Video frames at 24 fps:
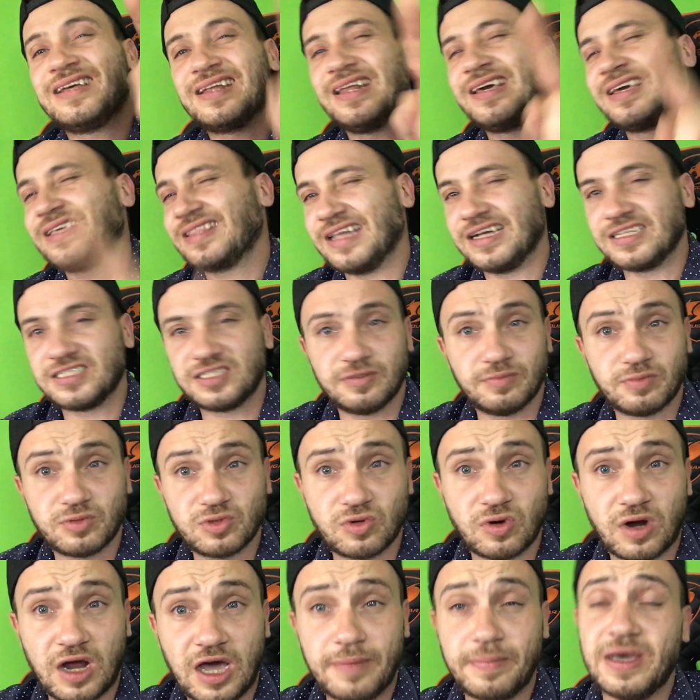Click that
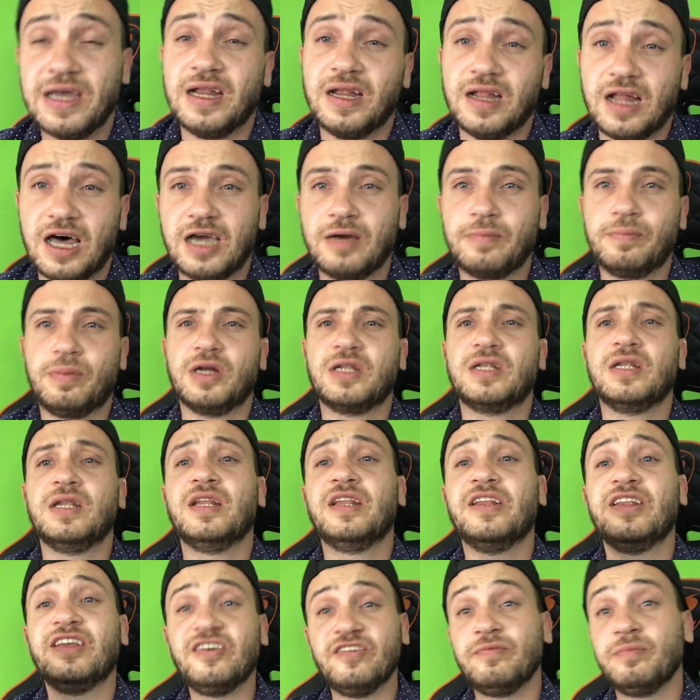subscribe and like
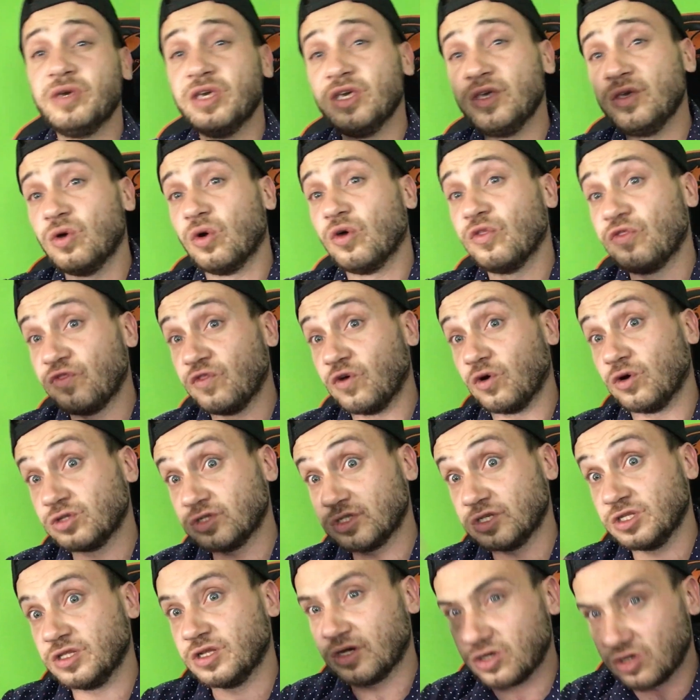button. Leave me your thoughts
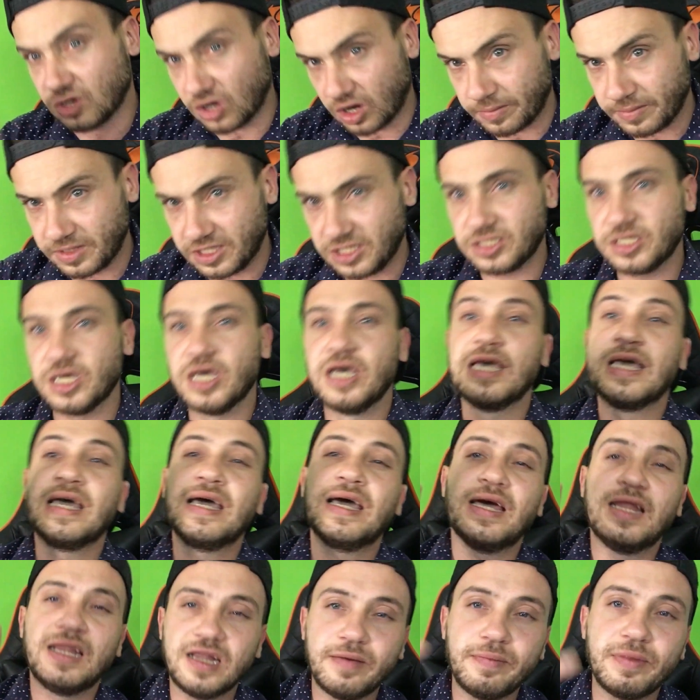in the comments
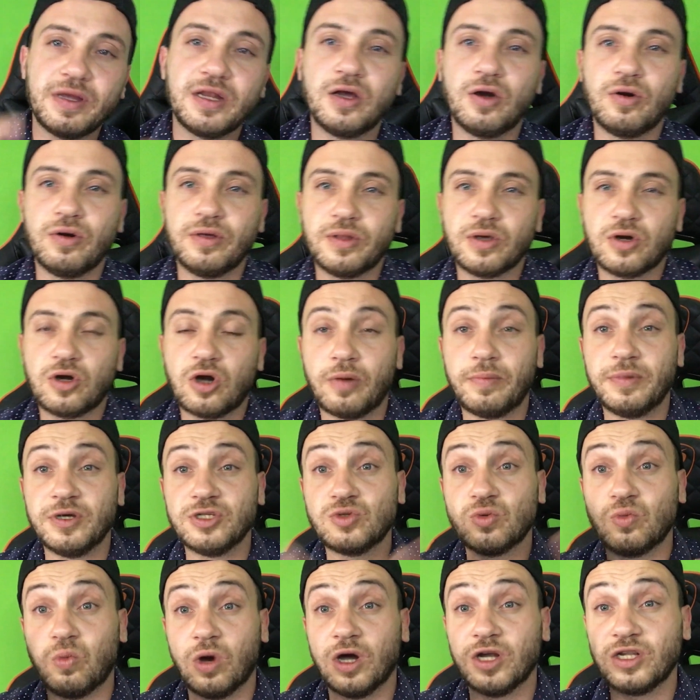and let me know in the
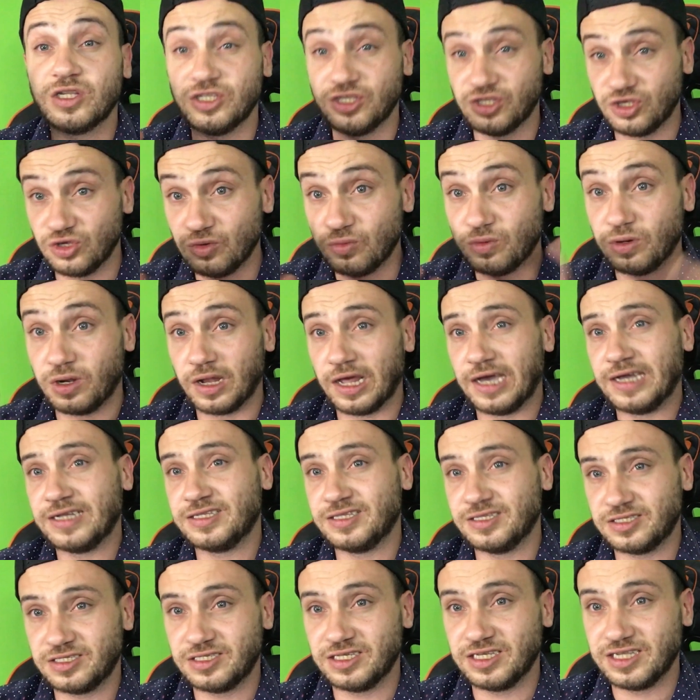comments what you would like
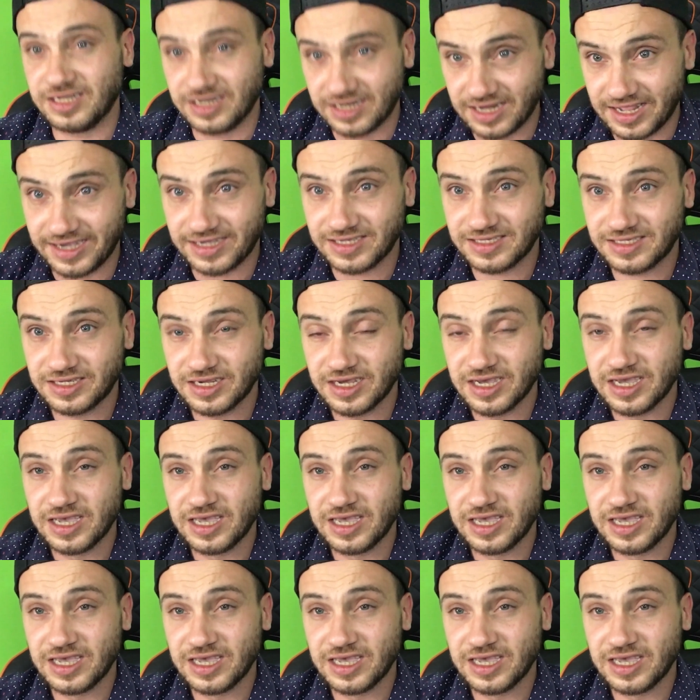to see next.